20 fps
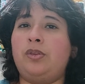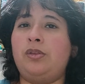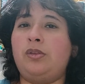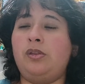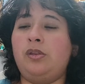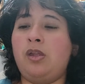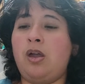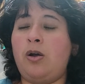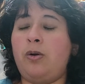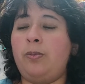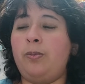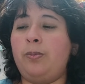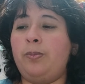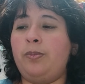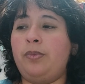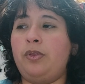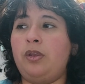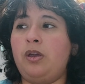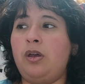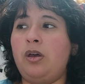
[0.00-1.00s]
Now,
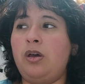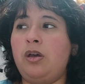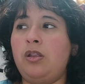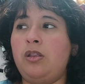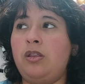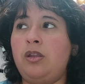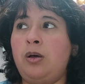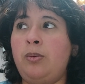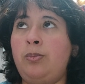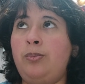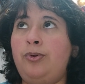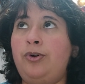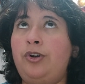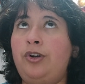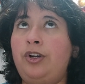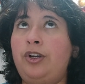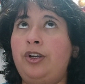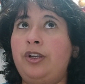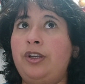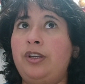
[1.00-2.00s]

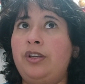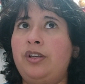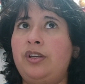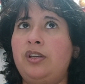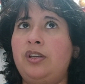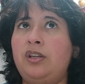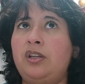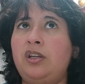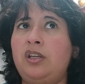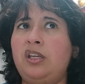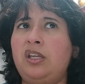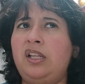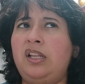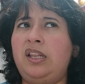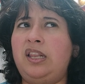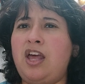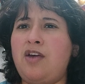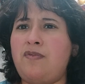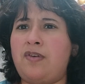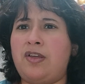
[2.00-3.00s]
number
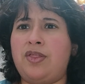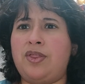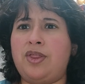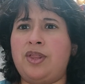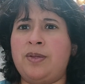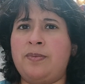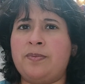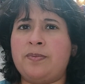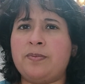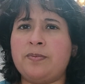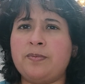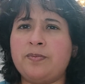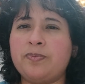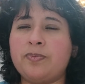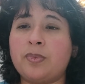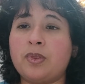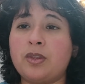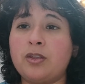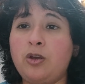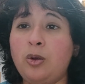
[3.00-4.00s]
11,
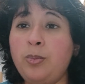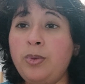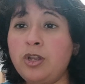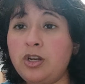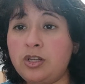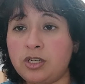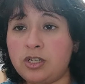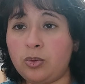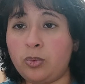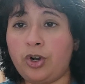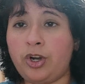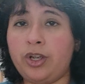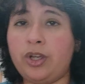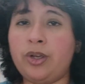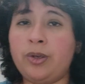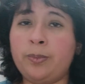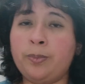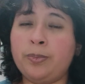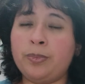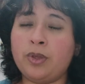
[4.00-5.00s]
community
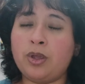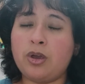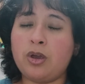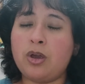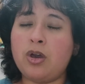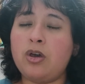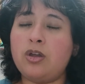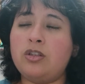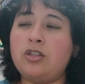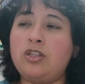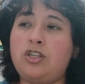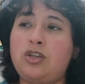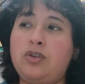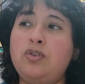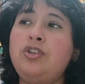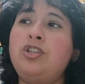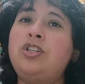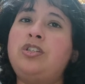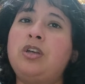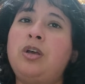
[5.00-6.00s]
work.
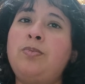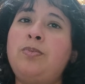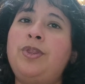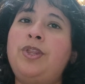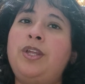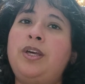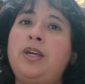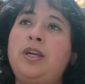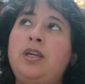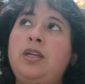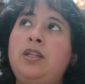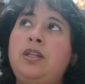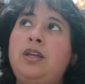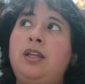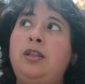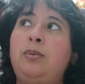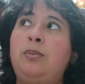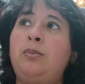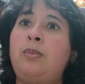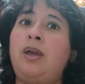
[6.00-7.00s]
Do something
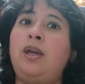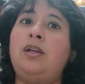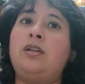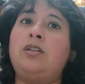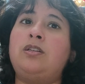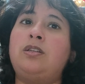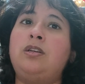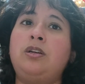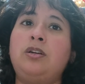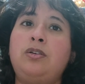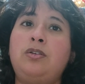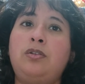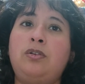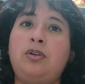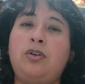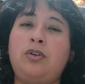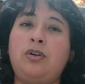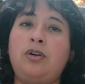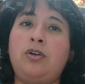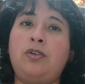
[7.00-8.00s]
that makes
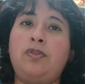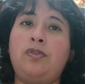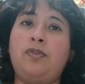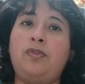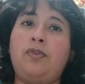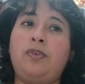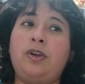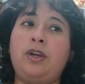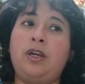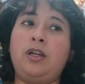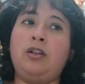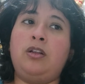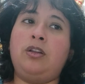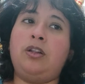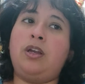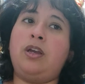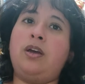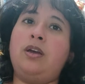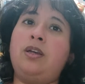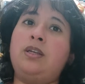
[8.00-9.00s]
you
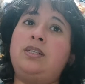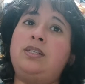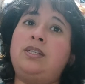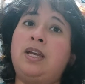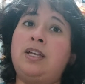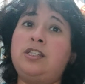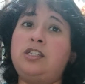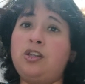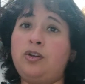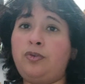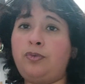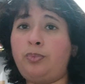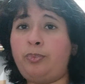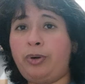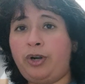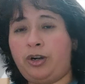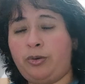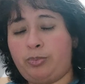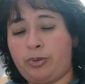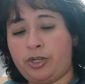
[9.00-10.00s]
feel a sense of
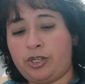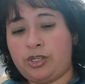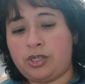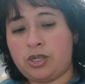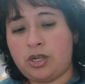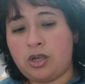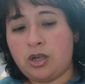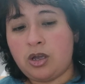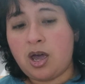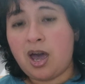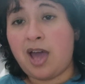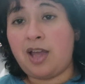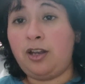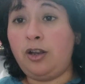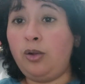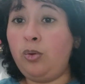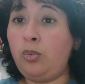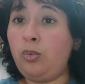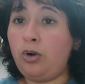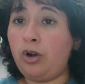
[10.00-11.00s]
purpose
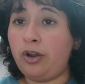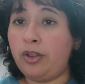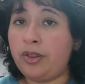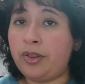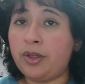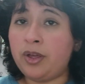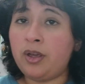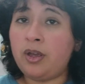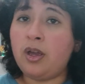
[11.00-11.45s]
and a worth.